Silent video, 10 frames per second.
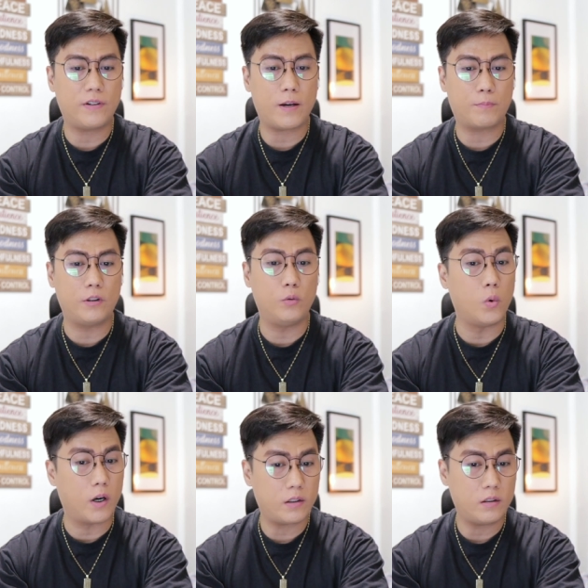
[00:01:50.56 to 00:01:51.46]
April
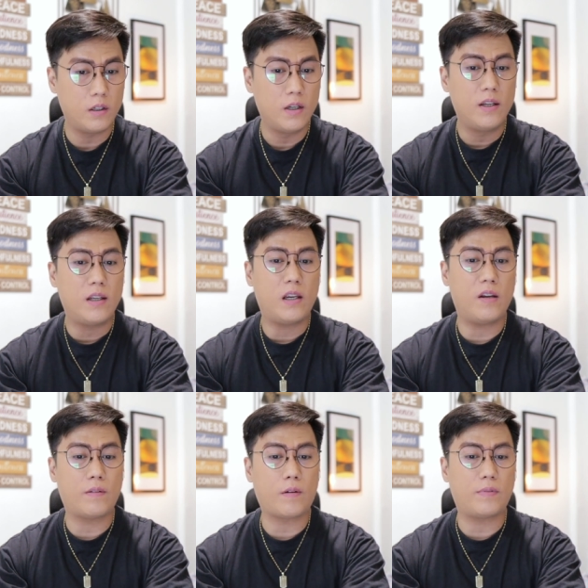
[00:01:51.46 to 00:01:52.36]
1,
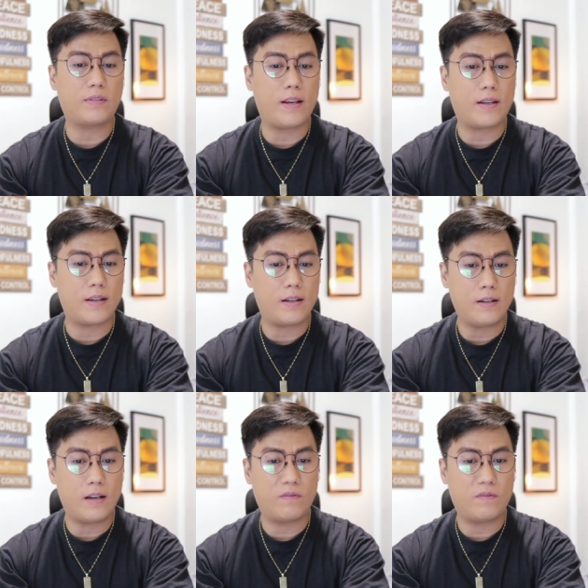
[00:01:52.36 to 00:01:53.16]
if I'm not mistaken.